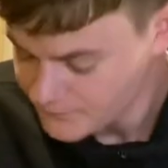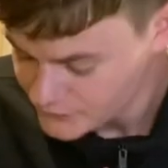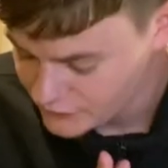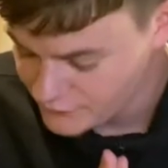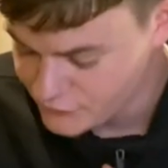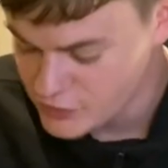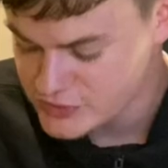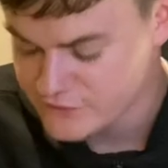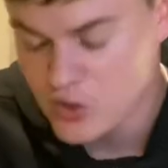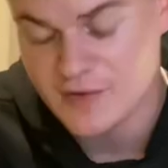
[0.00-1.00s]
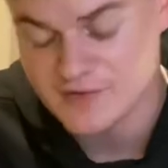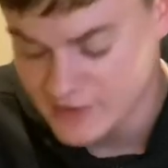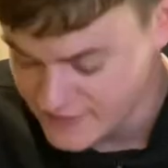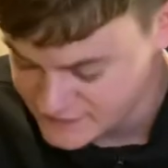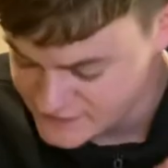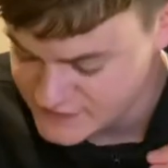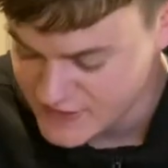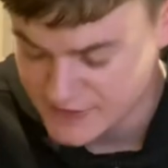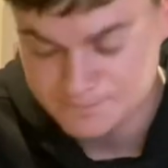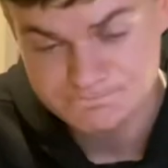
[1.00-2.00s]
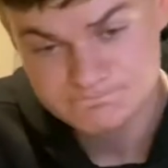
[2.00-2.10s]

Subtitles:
So first of all, I'd like to say,